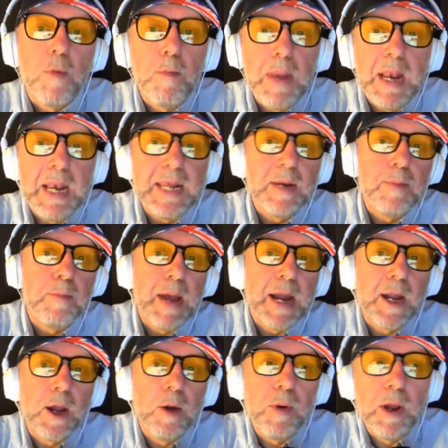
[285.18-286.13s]
Three
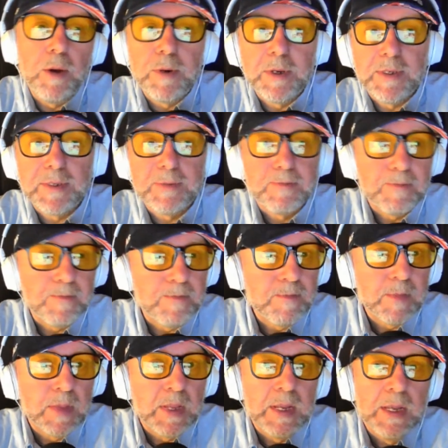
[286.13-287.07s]
quarters of a
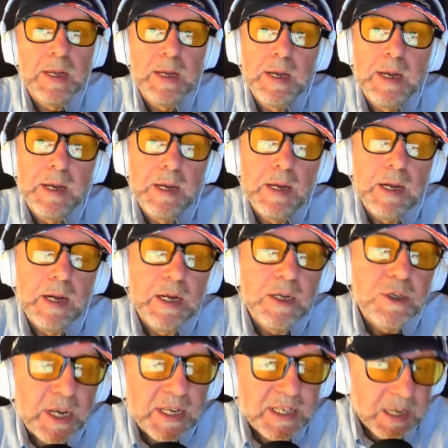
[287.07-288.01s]
million backhoe loaders.
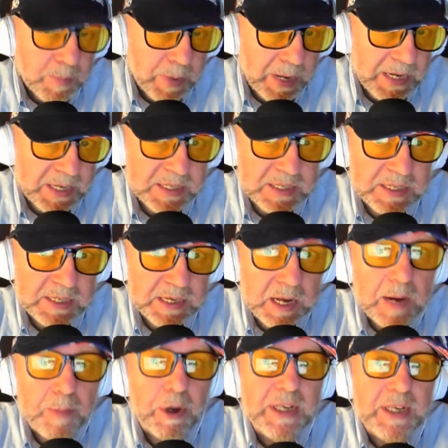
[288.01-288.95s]

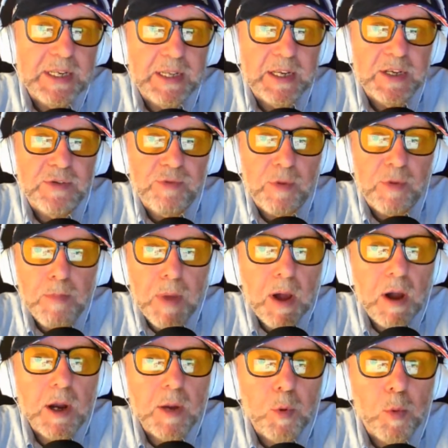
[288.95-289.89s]
JCB
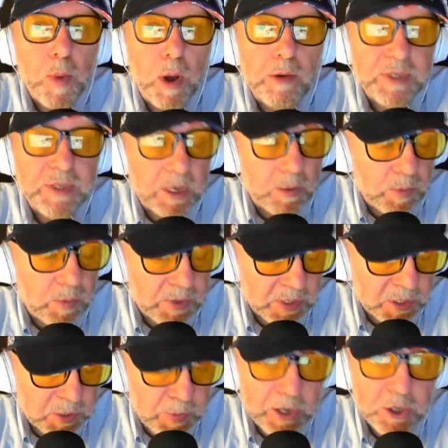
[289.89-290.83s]
celebrated
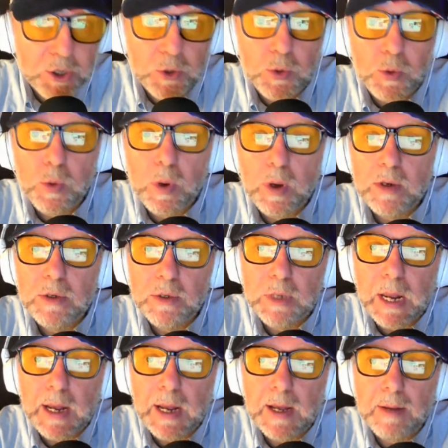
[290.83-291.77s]
this remarkable
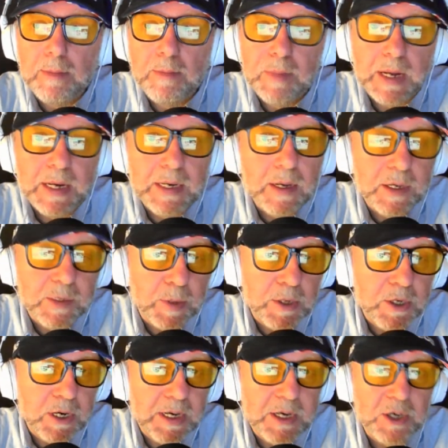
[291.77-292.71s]
milestone with a
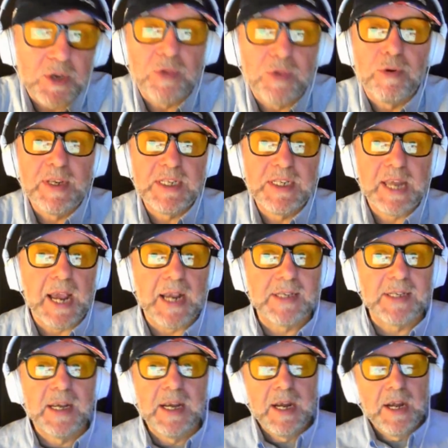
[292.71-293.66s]
special
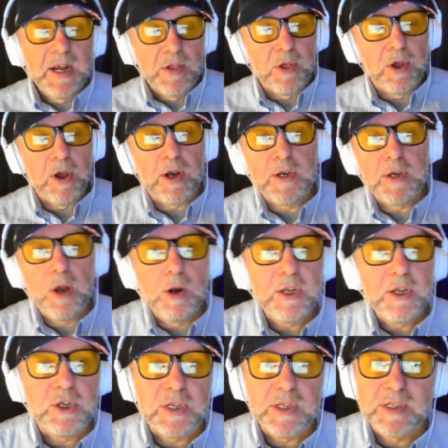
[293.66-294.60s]

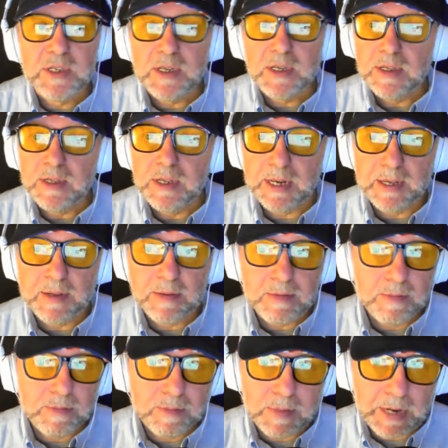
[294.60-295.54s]
edition 3CX
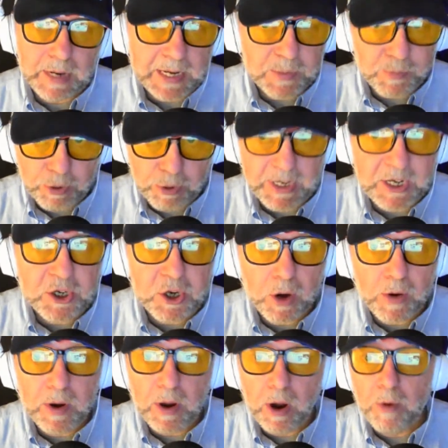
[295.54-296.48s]
that acknowledges
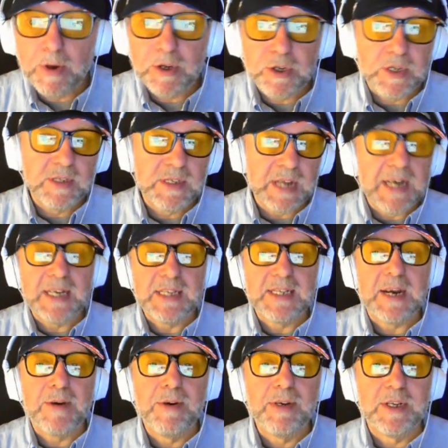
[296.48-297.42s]
its
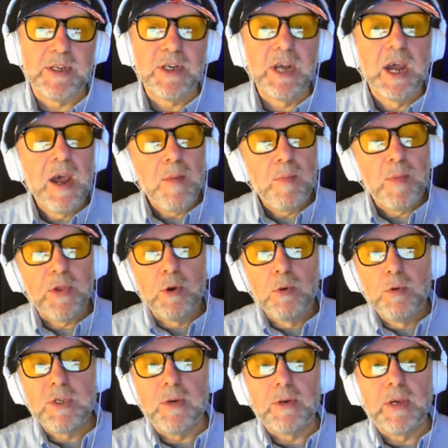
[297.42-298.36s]
British
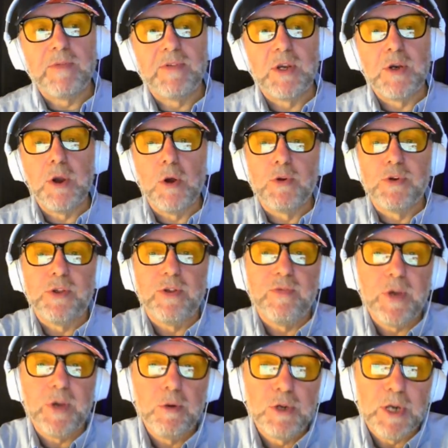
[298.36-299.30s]
origins and its heritage,
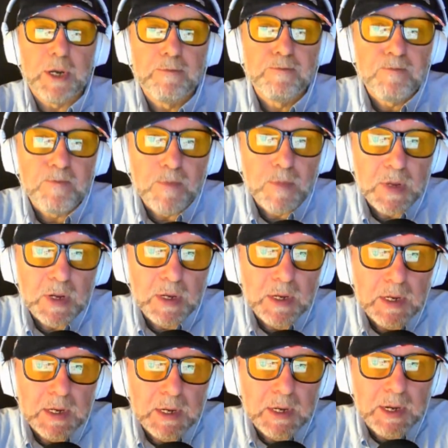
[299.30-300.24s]
but it also gives a
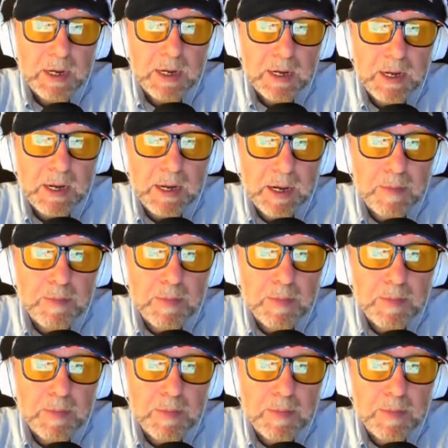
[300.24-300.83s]
nod to the future.